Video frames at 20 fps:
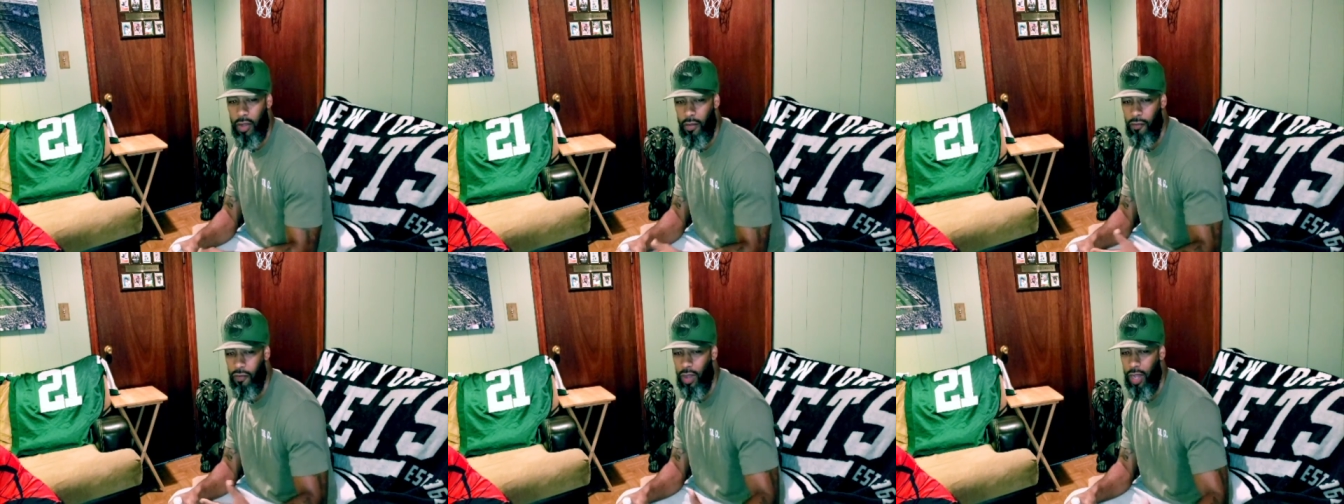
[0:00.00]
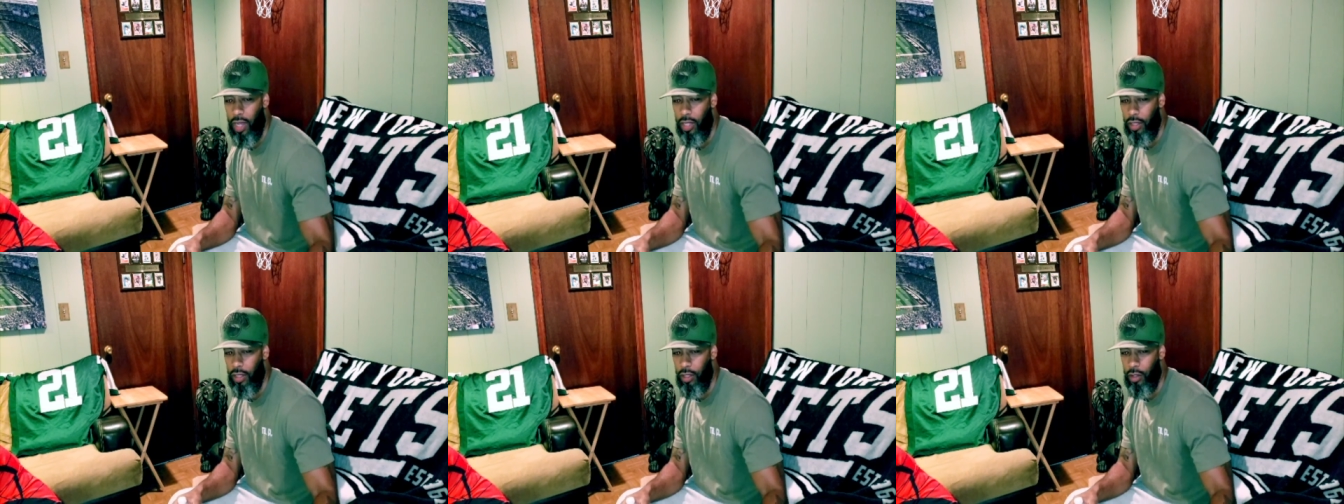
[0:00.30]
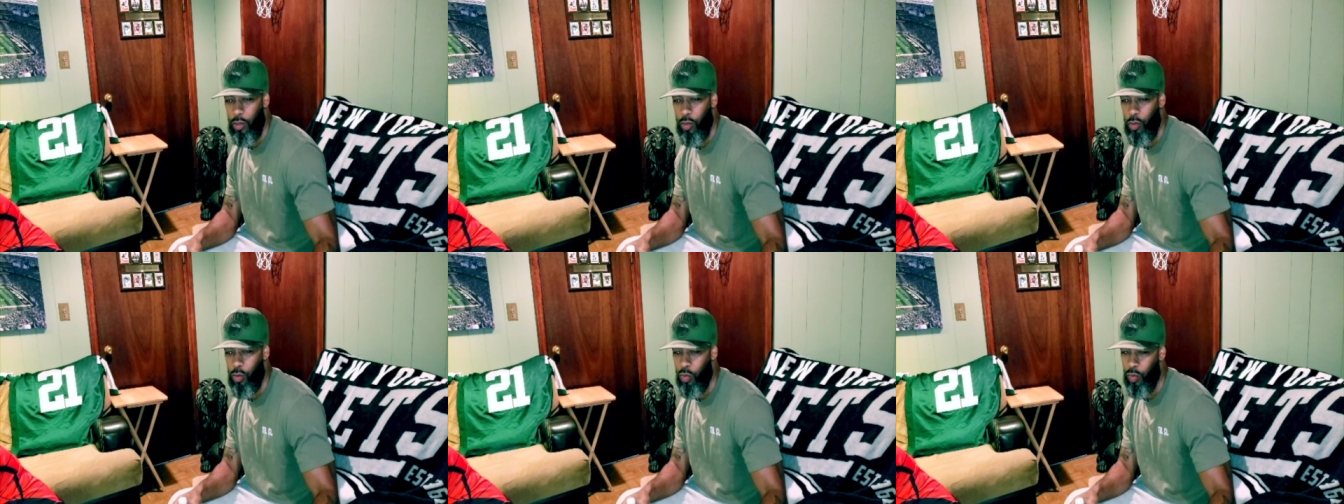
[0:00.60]
a father
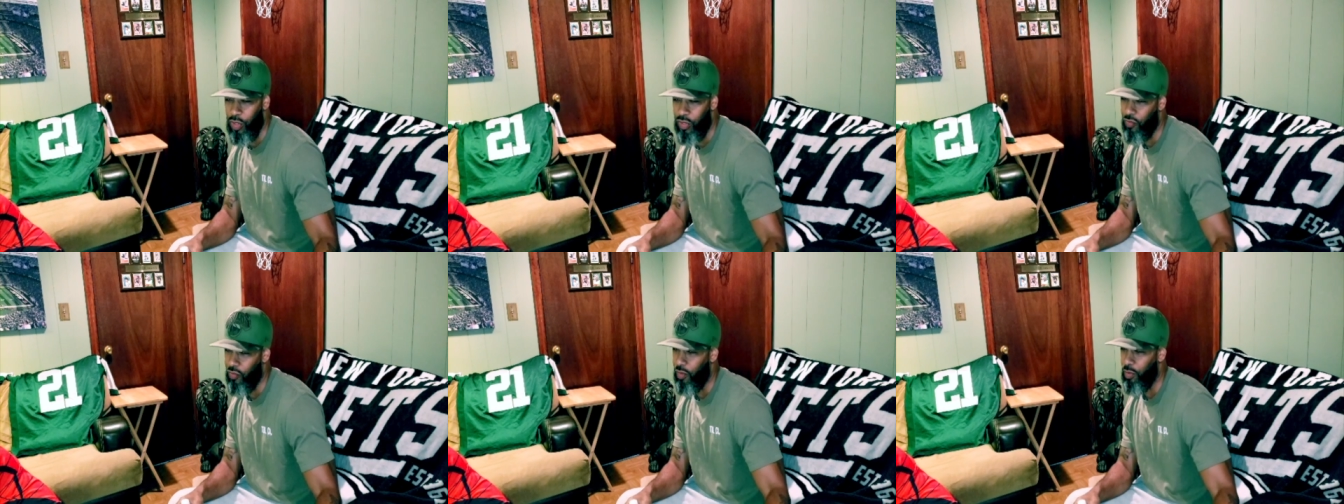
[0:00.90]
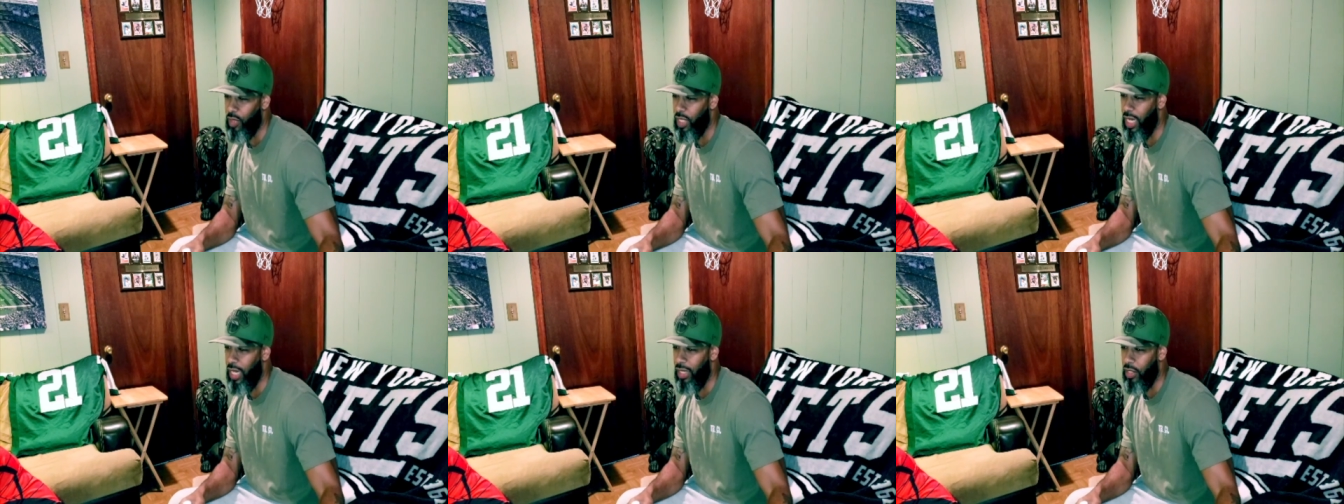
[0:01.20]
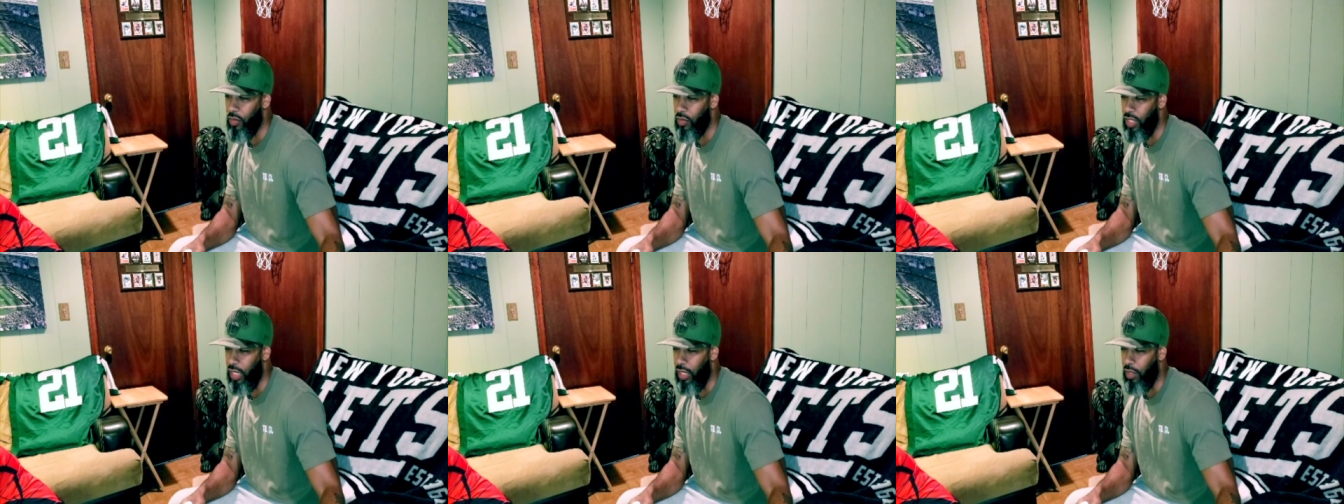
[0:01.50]
who was from
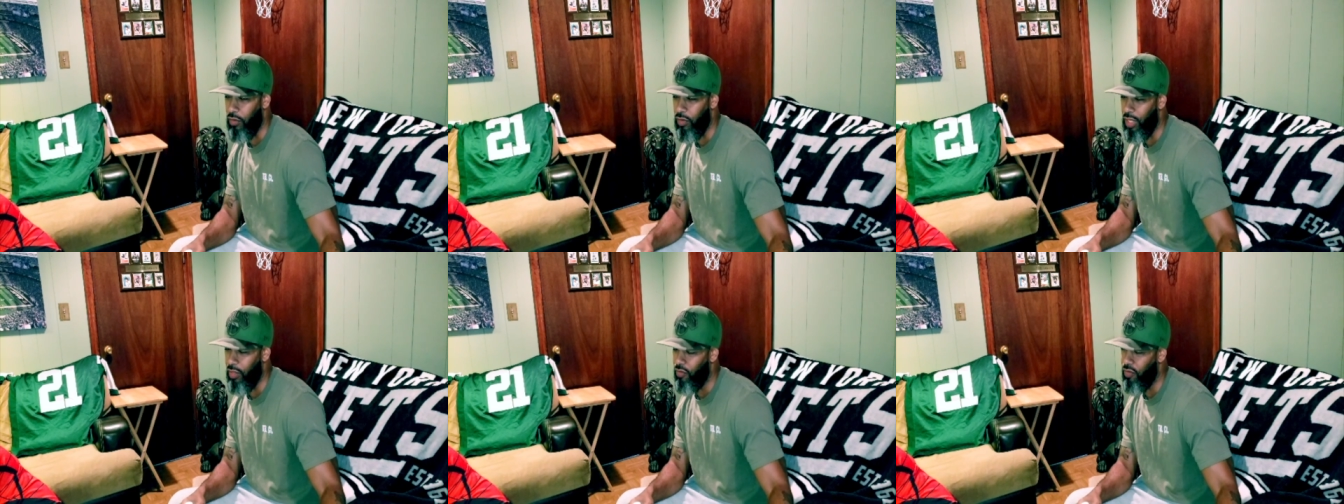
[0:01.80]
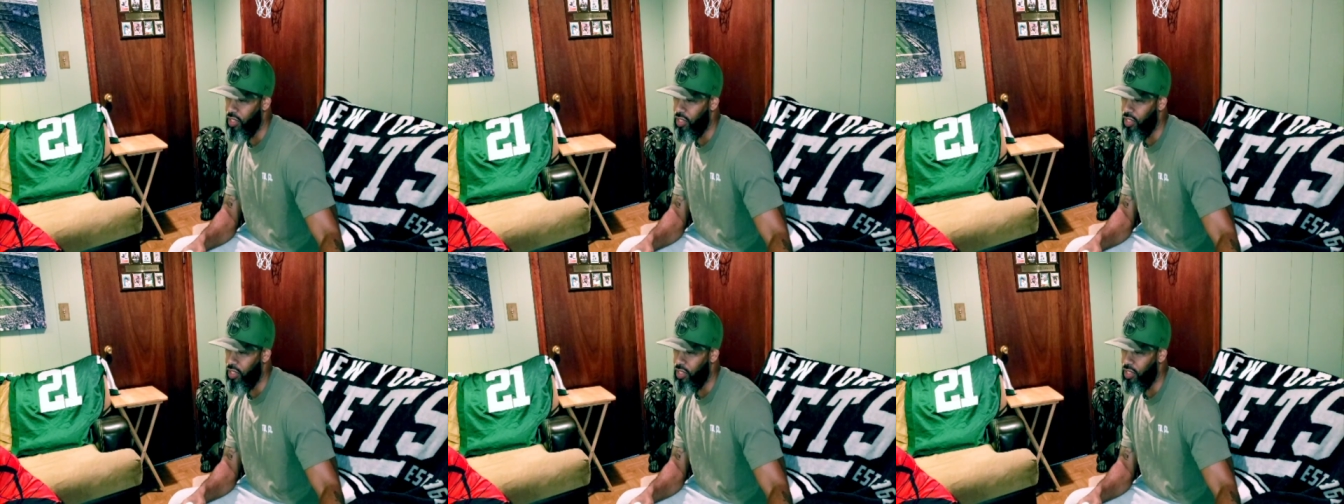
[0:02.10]
down south that